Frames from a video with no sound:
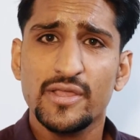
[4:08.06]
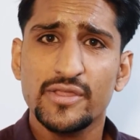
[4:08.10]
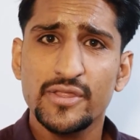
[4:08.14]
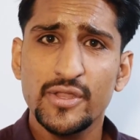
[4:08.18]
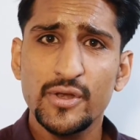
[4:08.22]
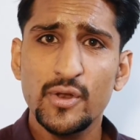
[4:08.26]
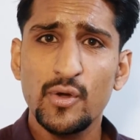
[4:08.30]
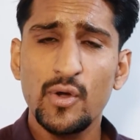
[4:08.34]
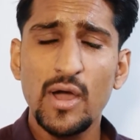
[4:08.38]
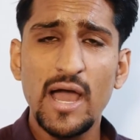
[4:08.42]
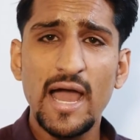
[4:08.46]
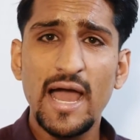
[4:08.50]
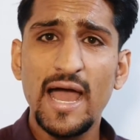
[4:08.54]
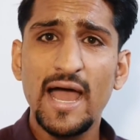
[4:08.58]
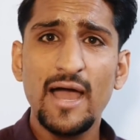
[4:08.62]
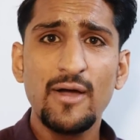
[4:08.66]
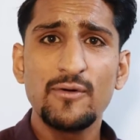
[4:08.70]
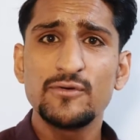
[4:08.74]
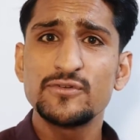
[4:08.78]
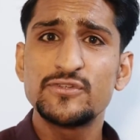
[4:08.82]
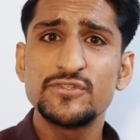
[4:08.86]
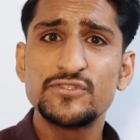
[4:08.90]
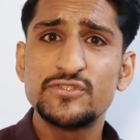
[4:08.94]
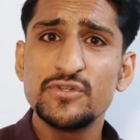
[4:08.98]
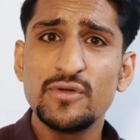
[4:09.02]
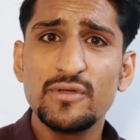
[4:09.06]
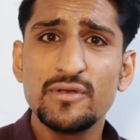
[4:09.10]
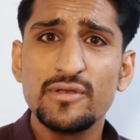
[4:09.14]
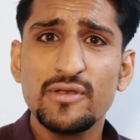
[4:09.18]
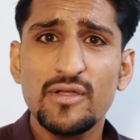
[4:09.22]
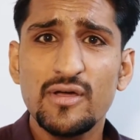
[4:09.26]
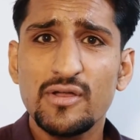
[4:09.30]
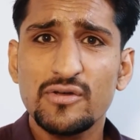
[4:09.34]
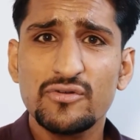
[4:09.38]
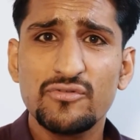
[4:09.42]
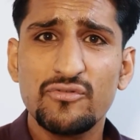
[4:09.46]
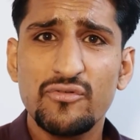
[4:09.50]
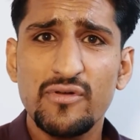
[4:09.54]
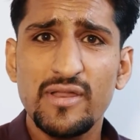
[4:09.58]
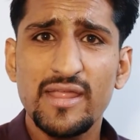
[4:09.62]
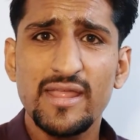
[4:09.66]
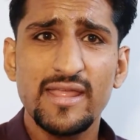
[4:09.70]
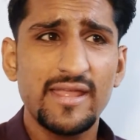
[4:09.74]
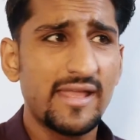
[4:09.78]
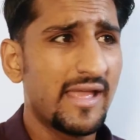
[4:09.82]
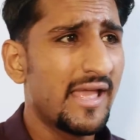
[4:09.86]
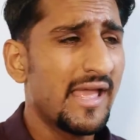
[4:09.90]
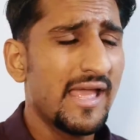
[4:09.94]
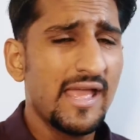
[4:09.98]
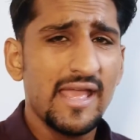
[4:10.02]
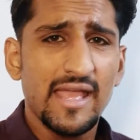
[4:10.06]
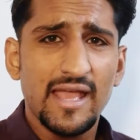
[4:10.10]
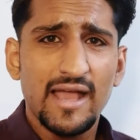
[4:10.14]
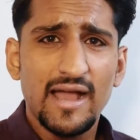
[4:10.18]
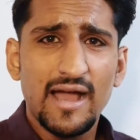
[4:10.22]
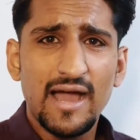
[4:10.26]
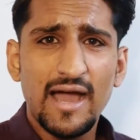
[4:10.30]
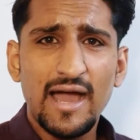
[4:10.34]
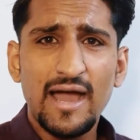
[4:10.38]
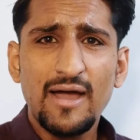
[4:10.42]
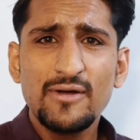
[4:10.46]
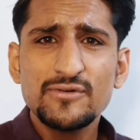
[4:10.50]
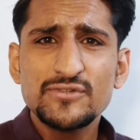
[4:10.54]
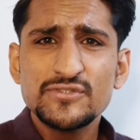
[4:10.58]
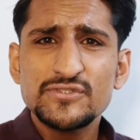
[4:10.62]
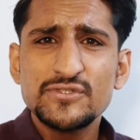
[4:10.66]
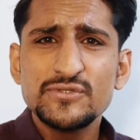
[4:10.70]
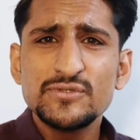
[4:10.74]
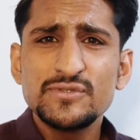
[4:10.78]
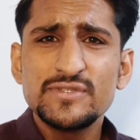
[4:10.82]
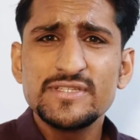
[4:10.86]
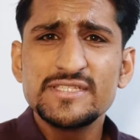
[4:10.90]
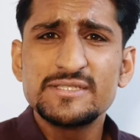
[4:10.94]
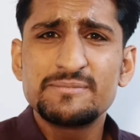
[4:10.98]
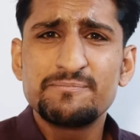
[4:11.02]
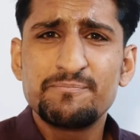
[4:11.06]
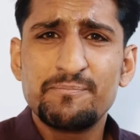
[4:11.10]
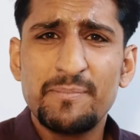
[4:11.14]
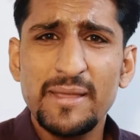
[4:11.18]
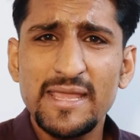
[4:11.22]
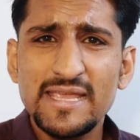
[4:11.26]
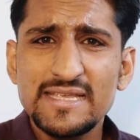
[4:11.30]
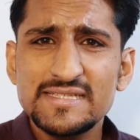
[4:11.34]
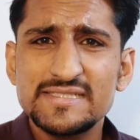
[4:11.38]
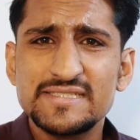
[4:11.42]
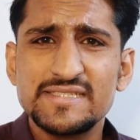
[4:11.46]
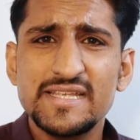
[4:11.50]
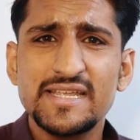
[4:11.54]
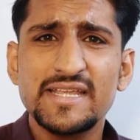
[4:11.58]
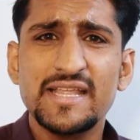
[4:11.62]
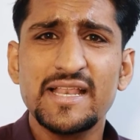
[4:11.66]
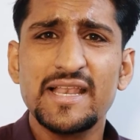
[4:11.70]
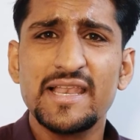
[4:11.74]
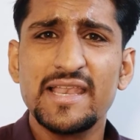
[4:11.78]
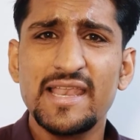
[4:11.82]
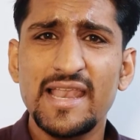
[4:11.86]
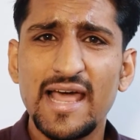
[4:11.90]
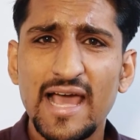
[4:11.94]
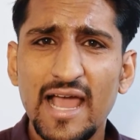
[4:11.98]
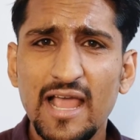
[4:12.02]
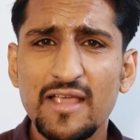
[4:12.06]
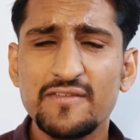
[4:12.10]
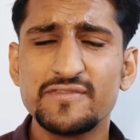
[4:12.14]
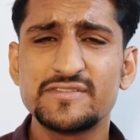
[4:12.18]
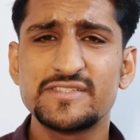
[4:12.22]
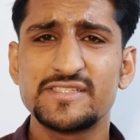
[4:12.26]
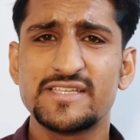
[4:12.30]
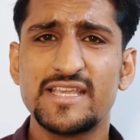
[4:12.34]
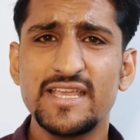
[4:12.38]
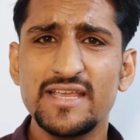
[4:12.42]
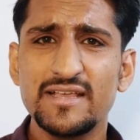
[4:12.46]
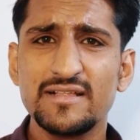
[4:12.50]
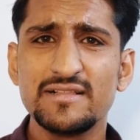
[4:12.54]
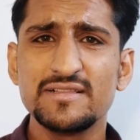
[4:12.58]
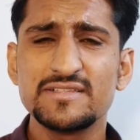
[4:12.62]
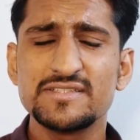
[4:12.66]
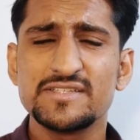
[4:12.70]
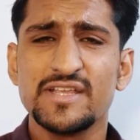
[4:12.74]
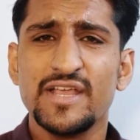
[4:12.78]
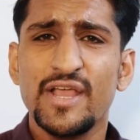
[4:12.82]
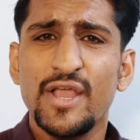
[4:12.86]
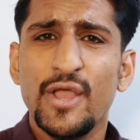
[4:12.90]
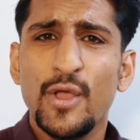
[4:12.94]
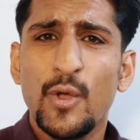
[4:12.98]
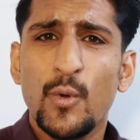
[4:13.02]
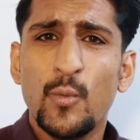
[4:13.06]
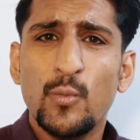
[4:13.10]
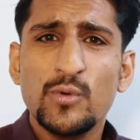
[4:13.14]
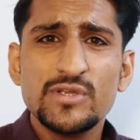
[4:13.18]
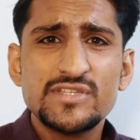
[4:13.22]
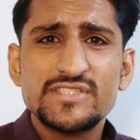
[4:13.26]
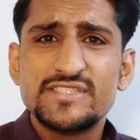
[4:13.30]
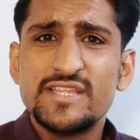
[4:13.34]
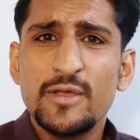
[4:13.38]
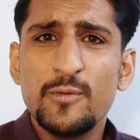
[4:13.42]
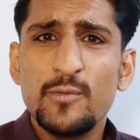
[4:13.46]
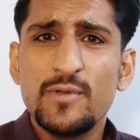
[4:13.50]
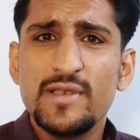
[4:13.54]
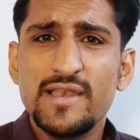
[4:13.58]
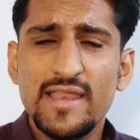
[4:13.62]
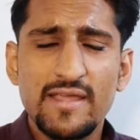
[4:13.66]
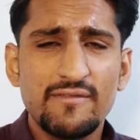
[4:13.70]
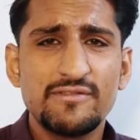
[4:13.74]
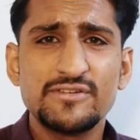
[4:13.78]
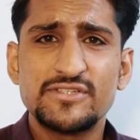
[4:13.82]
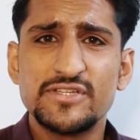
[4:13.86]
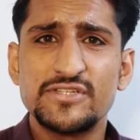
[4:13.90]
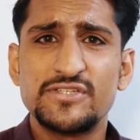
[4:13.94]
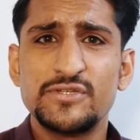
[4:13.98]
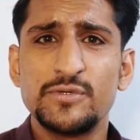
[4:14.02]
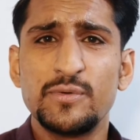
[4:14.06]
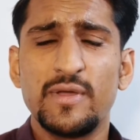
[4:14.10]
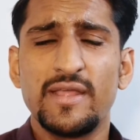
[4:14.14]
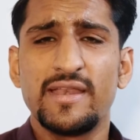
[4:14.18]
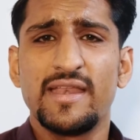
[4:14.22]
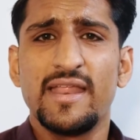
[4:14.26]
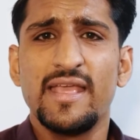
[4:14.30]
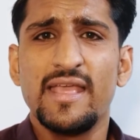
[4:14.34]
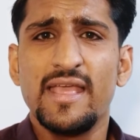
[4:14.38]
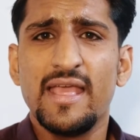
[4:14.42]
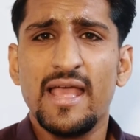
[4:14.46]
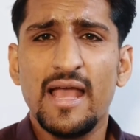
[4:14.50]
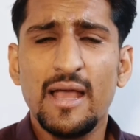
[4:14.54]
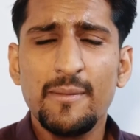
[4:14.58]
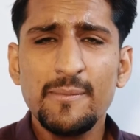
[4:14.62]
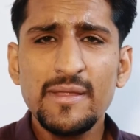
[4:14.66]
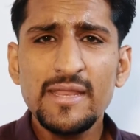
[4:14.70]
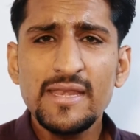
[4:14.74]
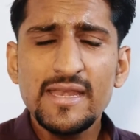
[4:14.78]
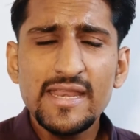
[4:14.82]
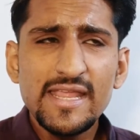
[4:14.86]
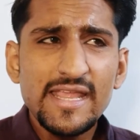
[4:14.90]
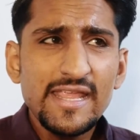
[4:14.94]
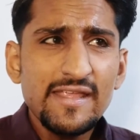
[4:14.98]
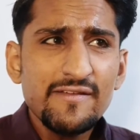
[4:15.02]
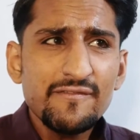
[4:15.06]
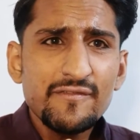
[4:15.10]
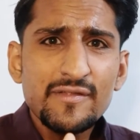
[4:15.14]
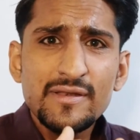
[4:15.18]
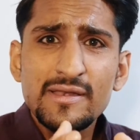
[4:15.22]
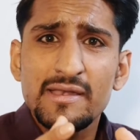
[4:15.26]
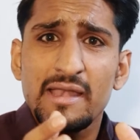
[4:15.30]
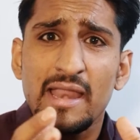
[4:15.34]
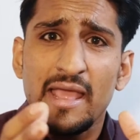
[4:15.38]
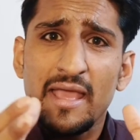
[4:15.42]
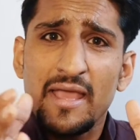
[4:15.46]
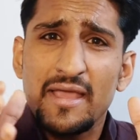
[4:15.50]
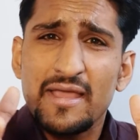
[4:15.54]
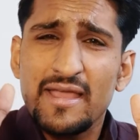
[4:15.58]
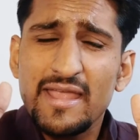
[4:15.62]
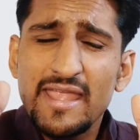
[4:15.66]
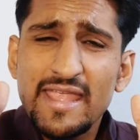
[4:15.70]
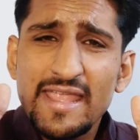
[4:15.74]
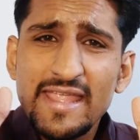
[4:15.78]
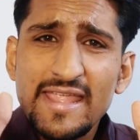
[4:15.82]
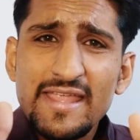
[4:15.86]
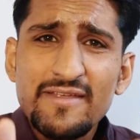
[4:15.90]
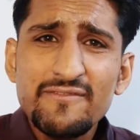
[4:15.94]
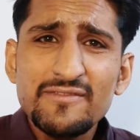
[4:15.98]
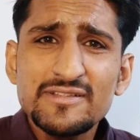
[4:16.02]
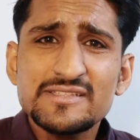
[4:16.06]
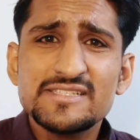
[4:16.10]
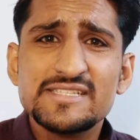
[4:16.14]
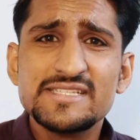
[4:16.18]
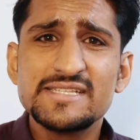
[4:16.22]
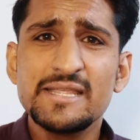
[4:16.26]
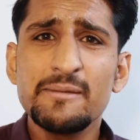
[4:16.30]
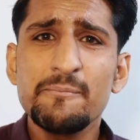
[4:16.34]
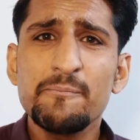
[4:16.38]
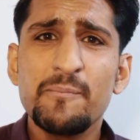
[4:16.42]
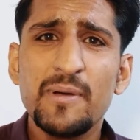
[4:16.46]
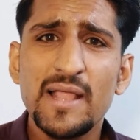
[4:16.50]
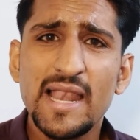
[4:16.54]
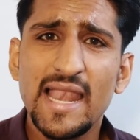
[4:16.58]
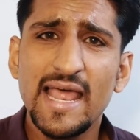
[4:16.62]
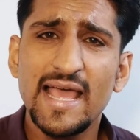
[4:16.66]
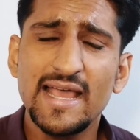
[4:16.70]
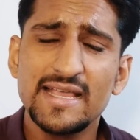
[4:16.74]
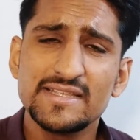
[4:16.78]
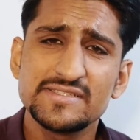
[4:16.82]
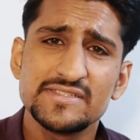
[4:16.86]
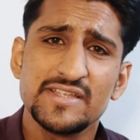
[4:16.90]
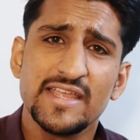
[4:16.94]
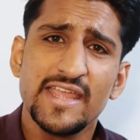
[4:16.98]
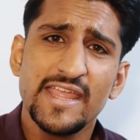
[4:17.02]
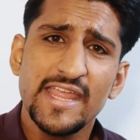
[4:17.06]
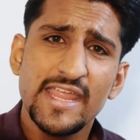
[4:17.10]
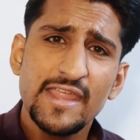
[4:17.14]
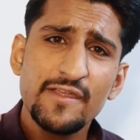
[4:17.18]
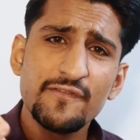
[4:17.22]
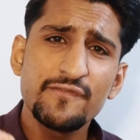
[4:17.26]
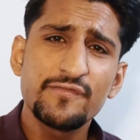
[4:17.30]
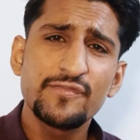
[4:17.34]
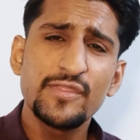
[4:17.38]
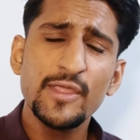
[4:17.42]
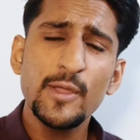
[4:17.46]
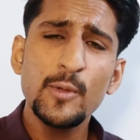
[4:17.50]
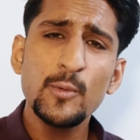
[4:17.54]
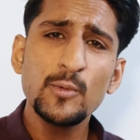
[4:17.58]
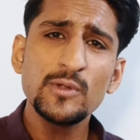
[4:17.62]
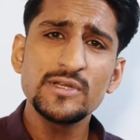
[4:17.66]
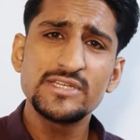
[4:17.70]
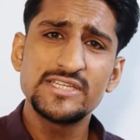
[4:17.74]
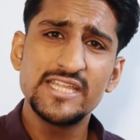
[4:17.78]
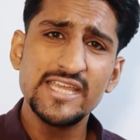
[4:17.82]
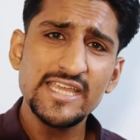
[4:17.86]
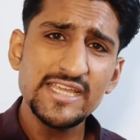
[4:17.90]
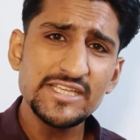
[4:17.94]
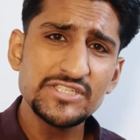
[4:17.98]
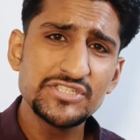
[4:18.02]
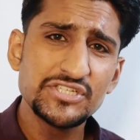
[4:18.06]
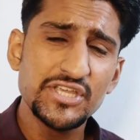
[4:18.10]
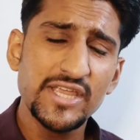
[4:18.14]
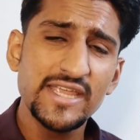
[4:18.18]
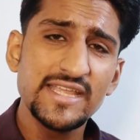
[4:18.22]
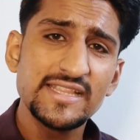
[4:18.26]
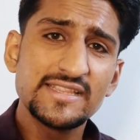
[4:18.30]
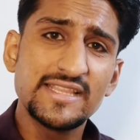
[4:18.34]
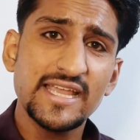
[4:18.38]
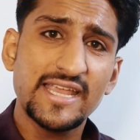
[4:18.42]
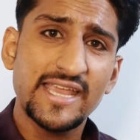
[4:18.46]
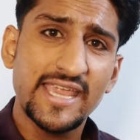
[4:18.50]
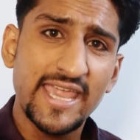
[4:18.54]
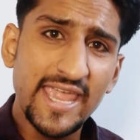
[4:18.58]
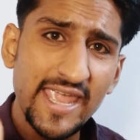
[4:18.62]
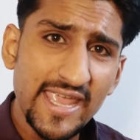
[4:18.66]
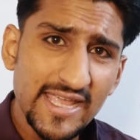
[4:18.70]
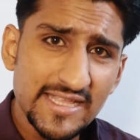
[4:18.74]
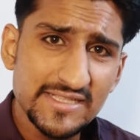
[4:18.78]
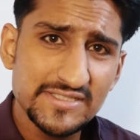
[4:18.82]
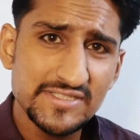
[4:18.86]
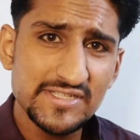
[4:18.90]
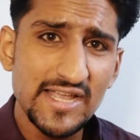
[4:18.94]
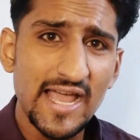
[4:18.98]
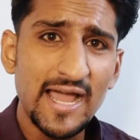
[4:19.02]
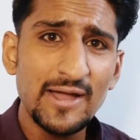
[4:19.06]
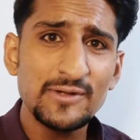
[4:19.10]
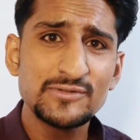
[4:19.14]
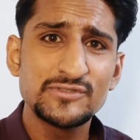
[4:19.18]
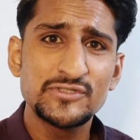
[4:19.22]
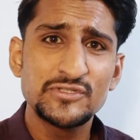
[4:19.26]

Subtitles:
how to do a laundry, how to do these basic life skills which they will never to do it. I mean, even simple as if they were teaching the kids how